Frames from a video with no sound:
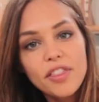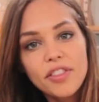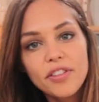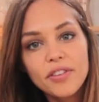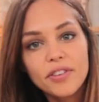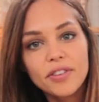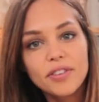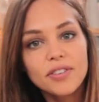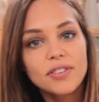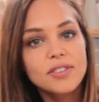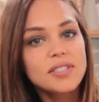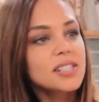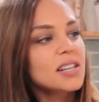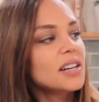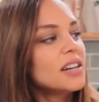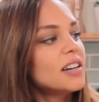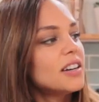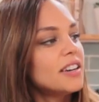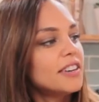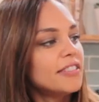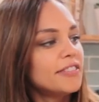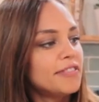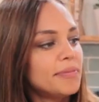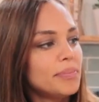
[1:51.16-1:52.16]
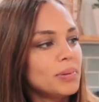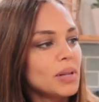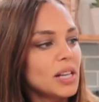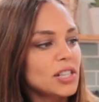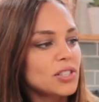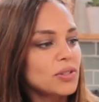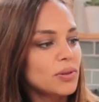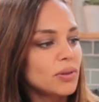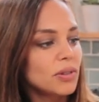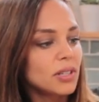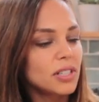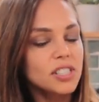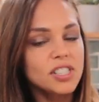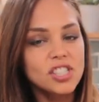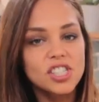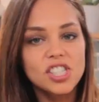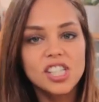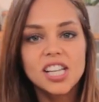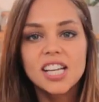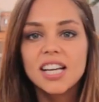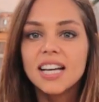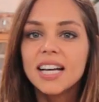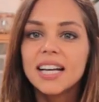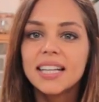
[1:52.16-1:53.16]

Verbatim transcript: third of blood orange.